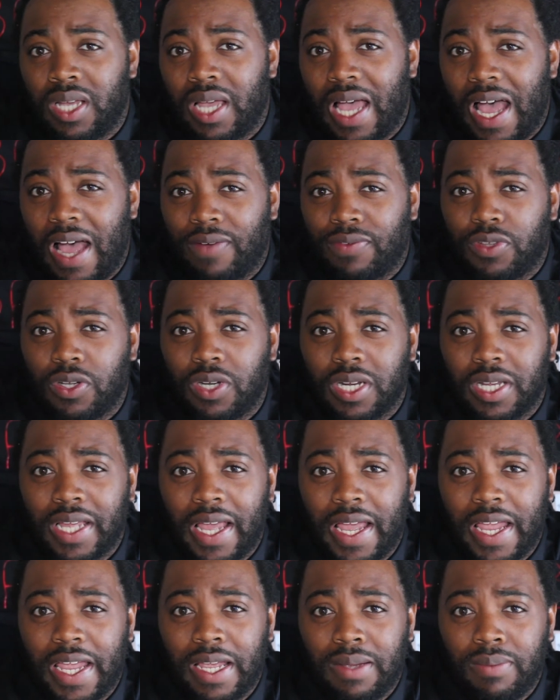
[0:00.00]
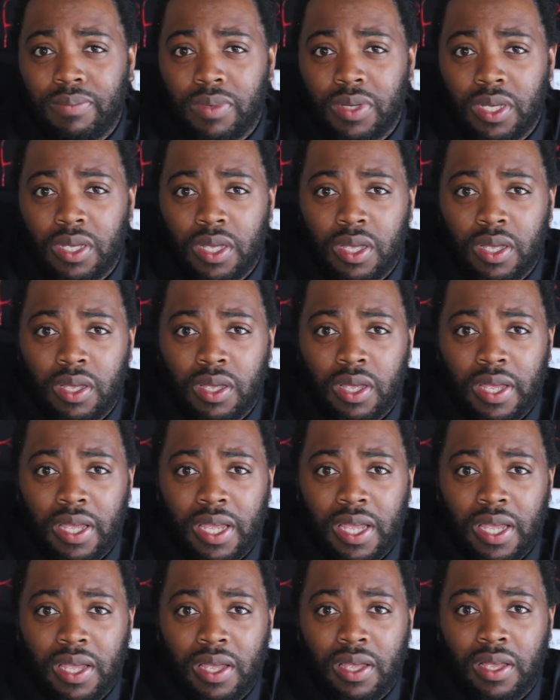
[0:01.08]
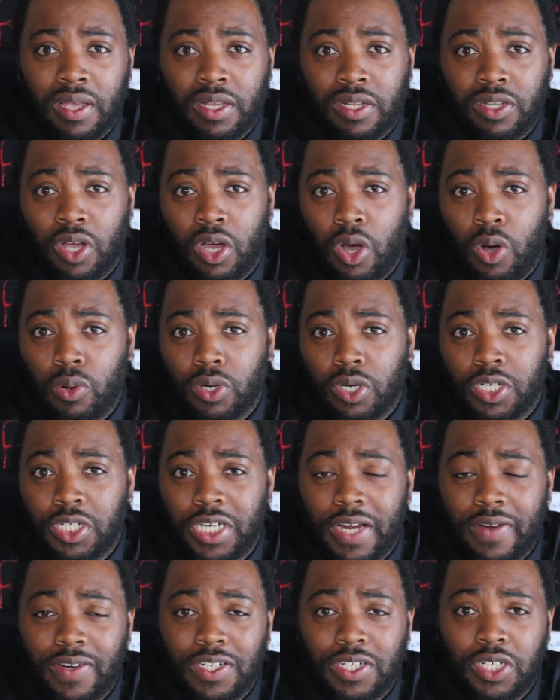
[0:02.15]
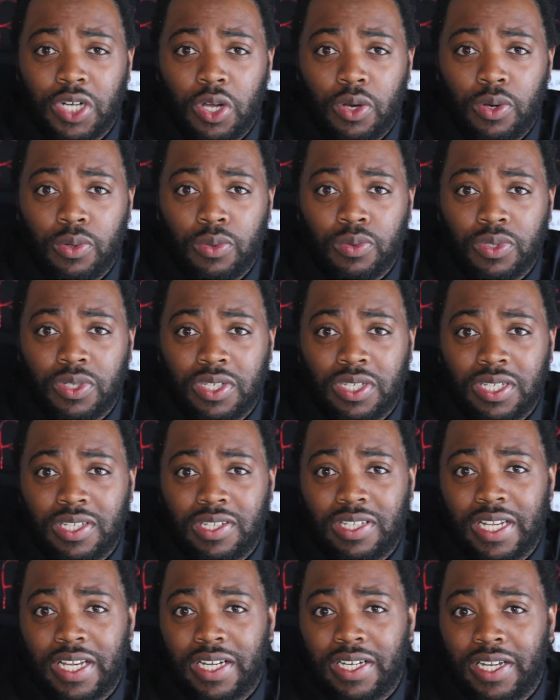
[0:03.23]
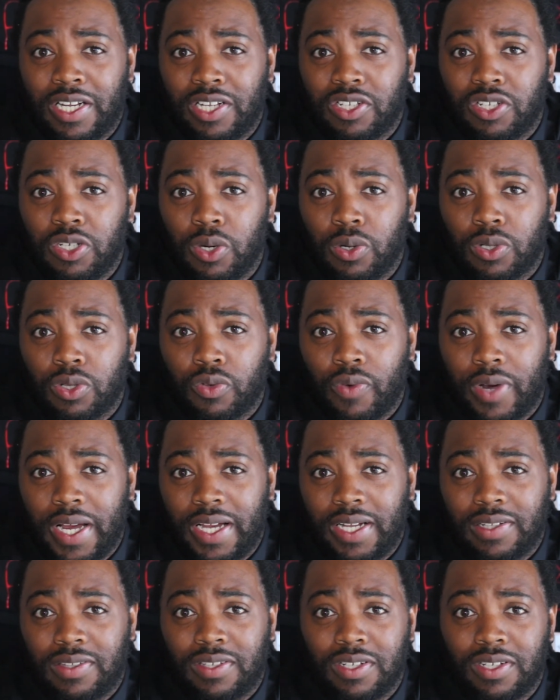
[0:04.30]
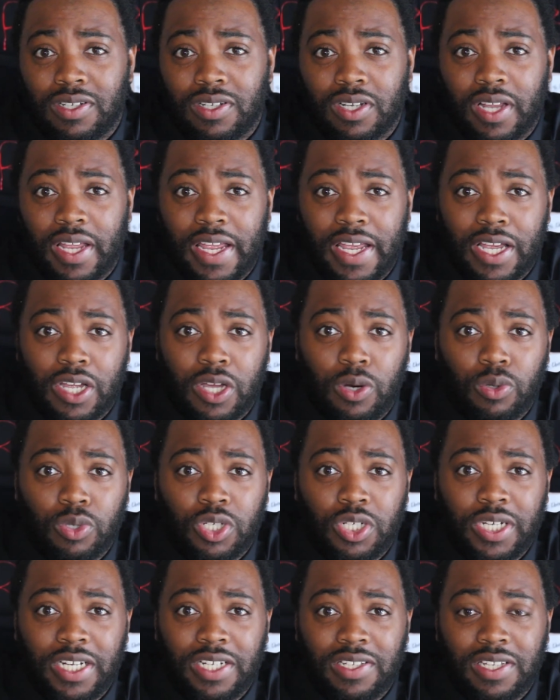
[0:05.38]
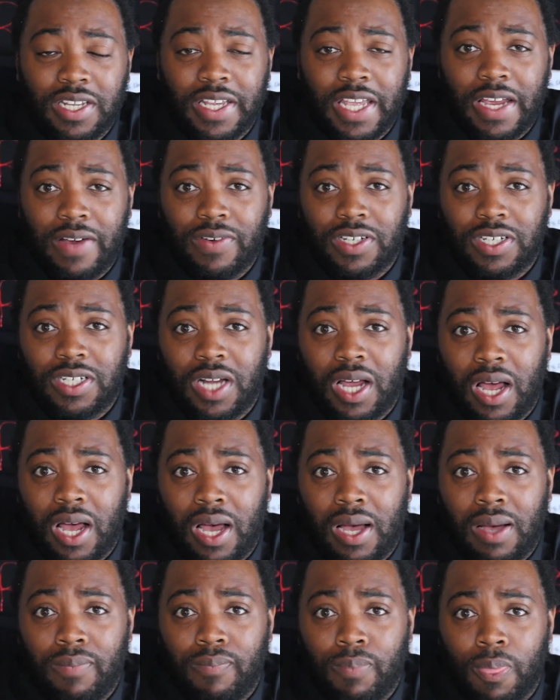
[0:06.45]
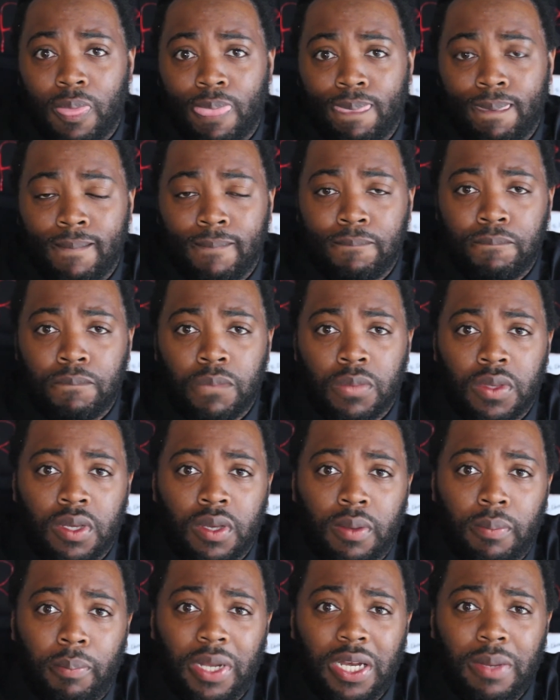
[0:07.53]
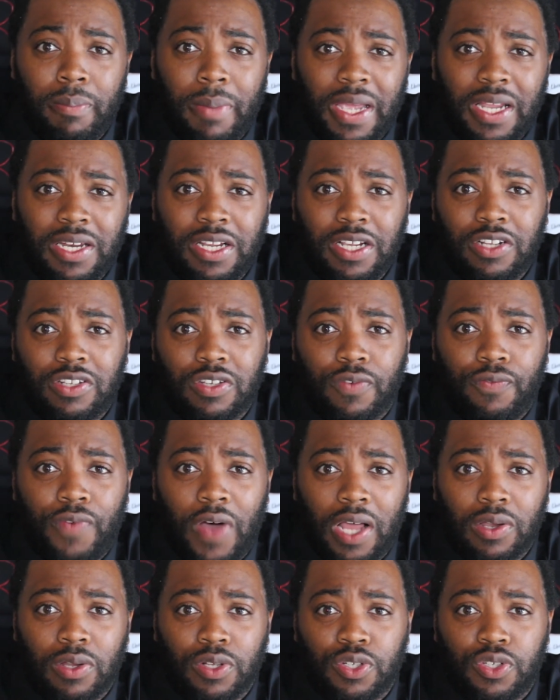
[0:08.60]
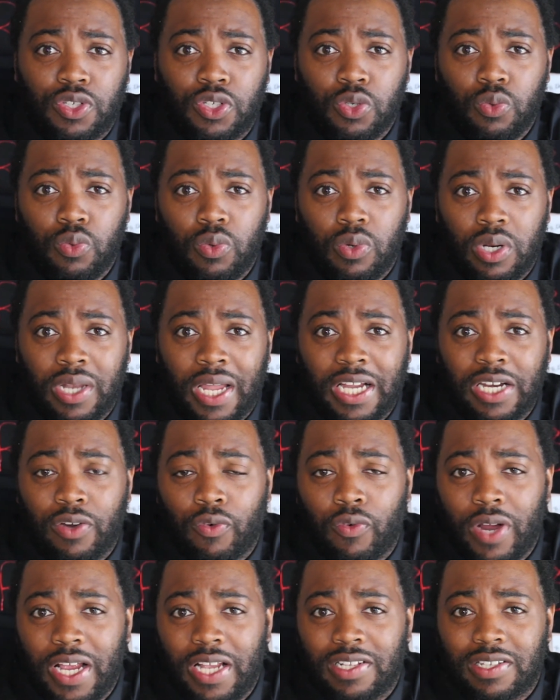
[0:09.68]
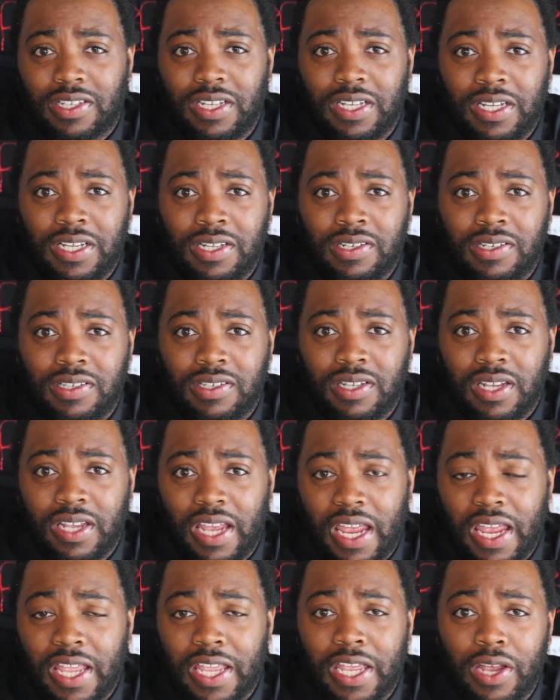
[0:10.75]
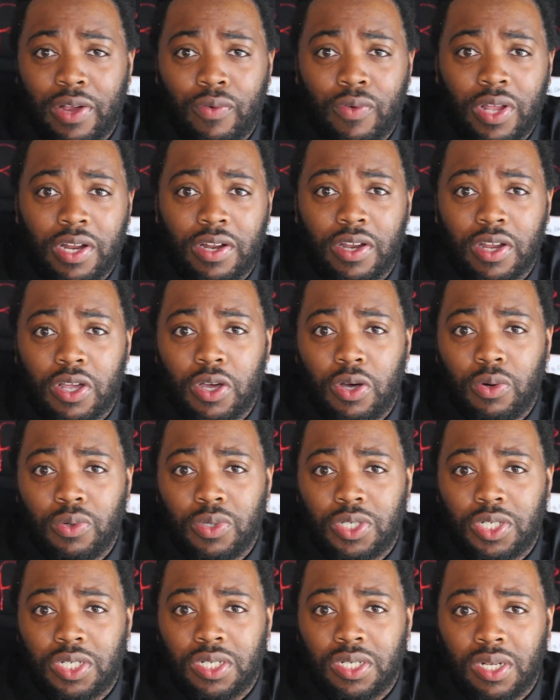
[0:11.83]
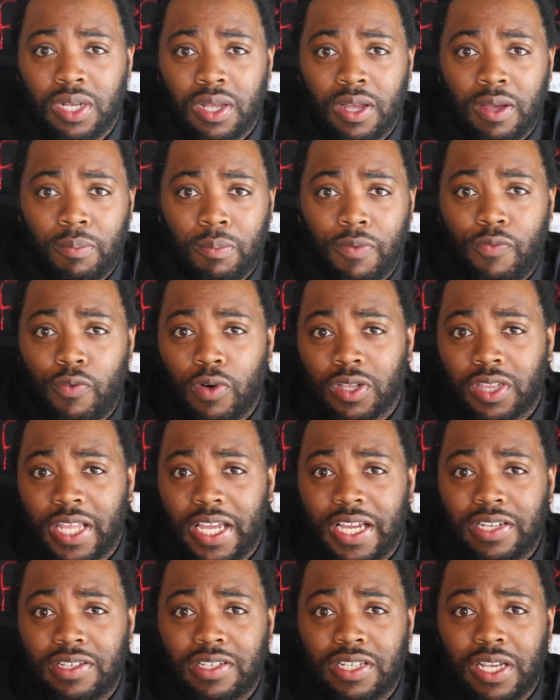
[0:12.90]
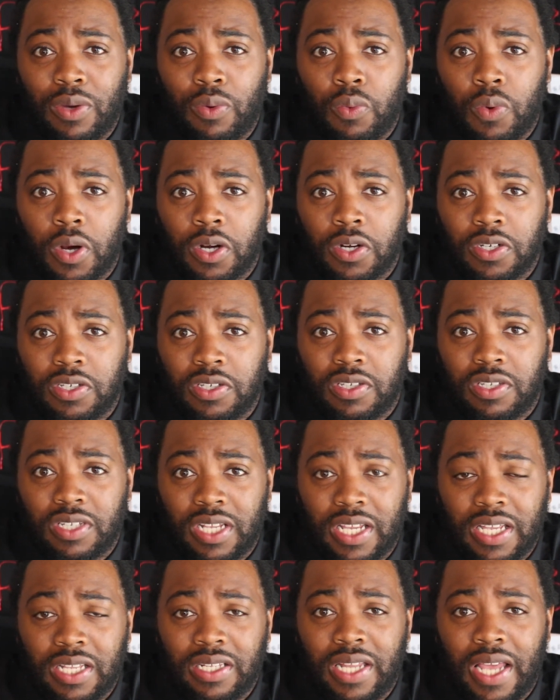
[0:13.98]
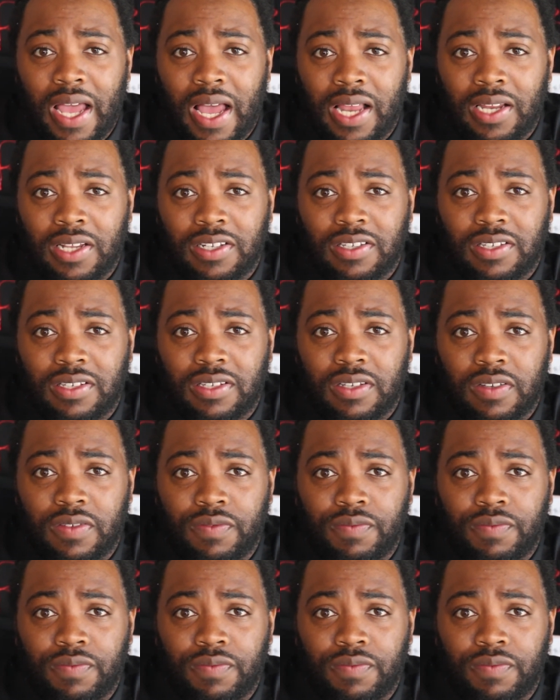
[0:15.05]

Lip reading: After the game, the owner, Jerry Jones, said there's no threat to head coach Jason Garrett's job. But he may need to follow suit like the Redskins and get rid of the coach before things get worse in Dallas.